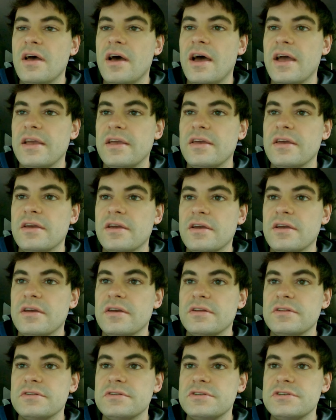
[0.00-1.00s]

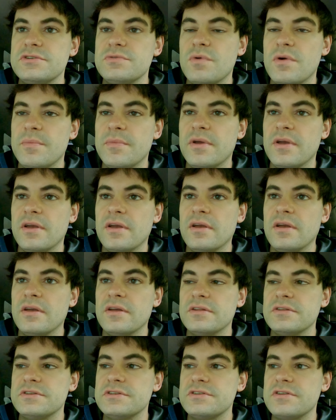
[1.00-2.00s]
hiking and
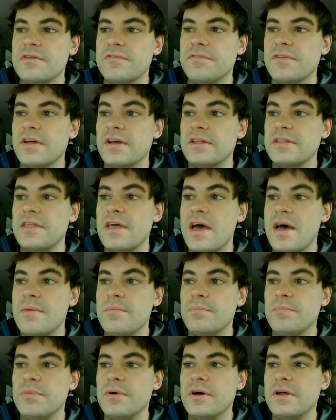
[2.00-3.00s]
swimming and stuff like
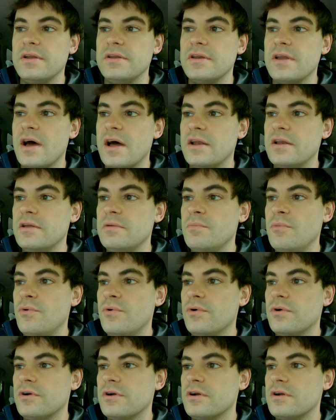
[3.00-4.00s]
that, but not
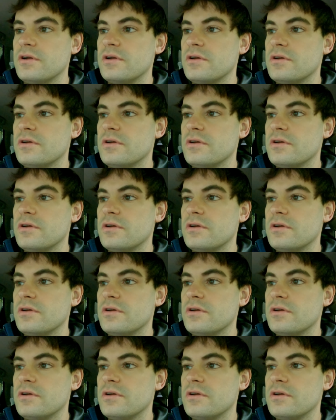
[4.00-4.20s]
anymore.